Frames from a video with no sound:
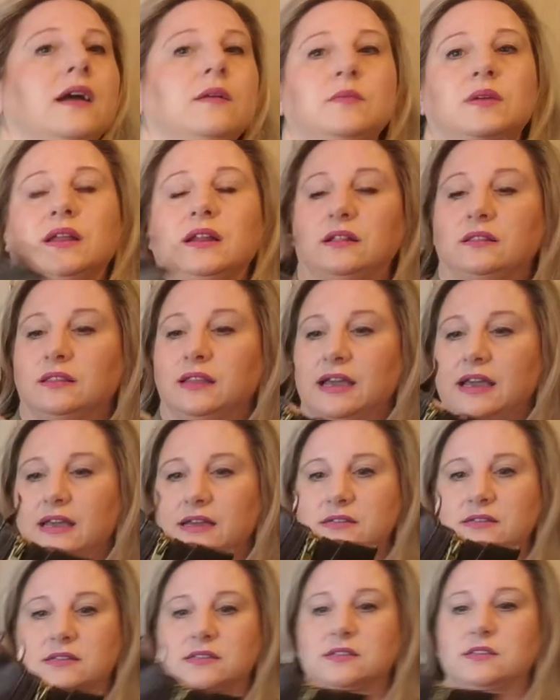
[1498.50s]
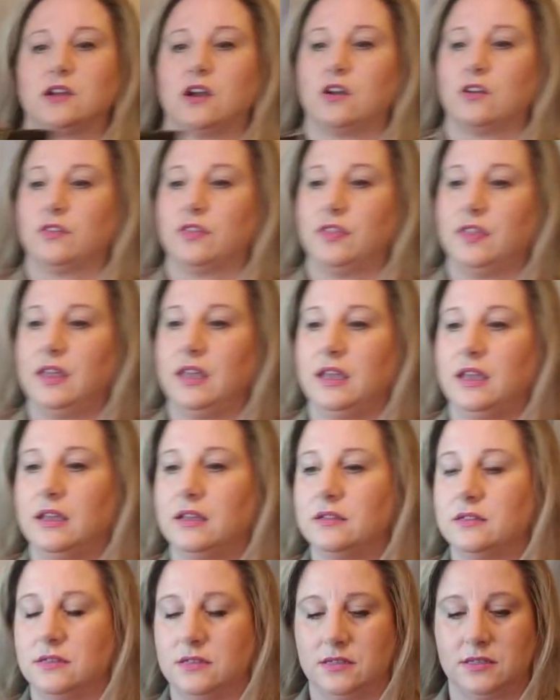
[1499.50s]
I'm going to list are
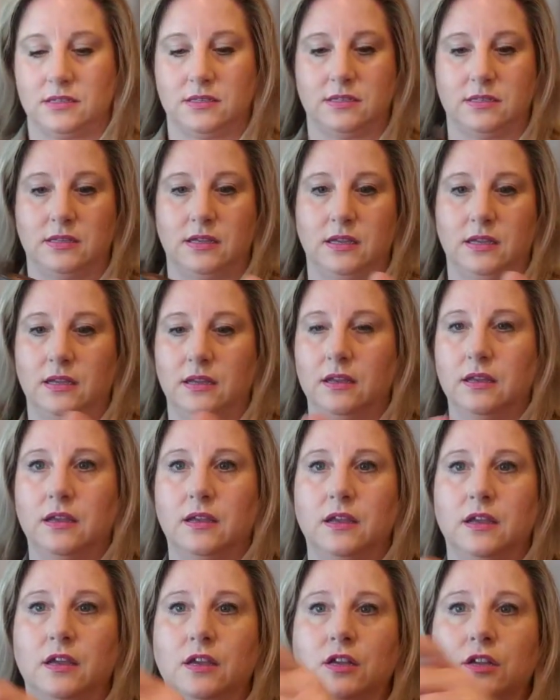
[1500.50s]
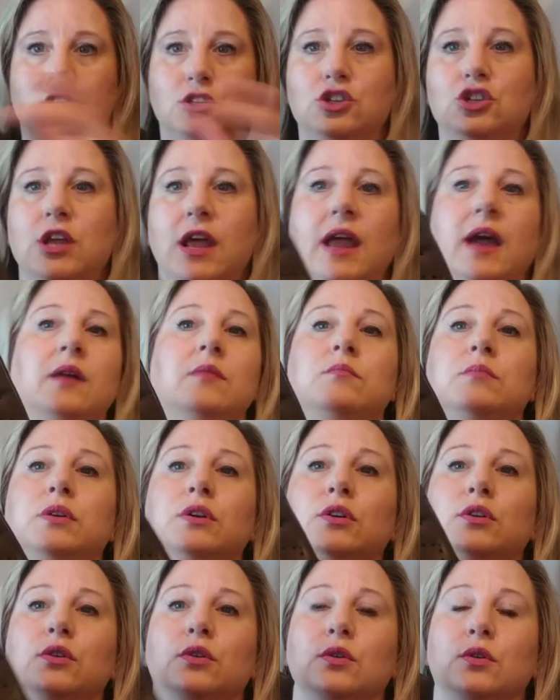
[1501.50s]
these
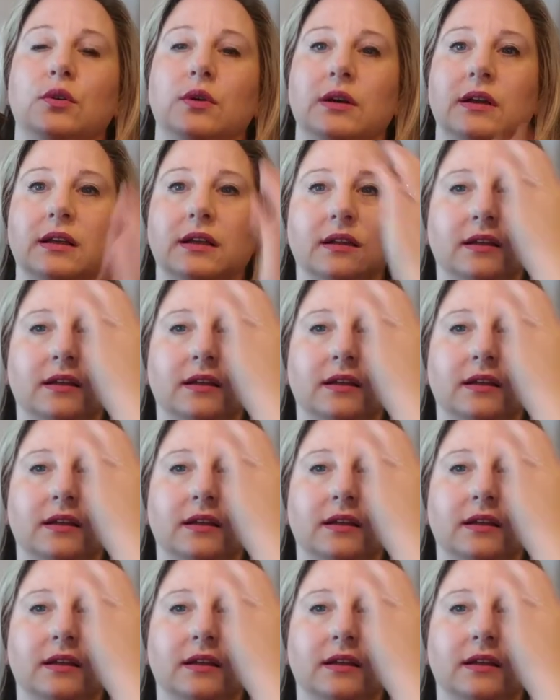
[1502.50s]
Jambu